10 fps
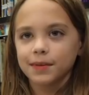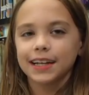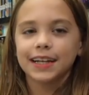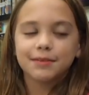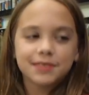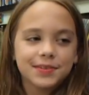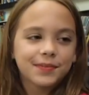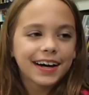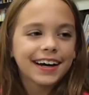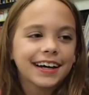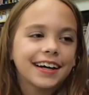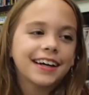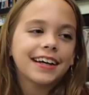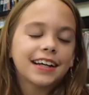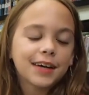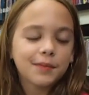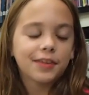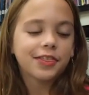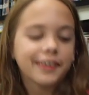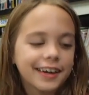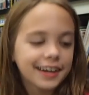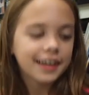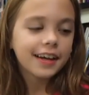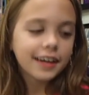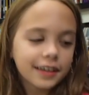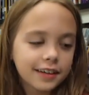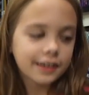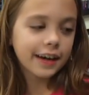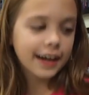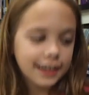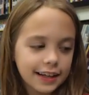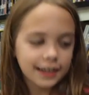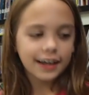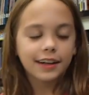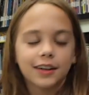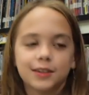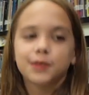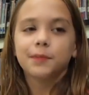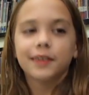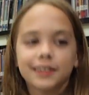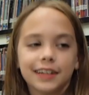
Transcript: name's Maya and I'm in third grade and I go to Brill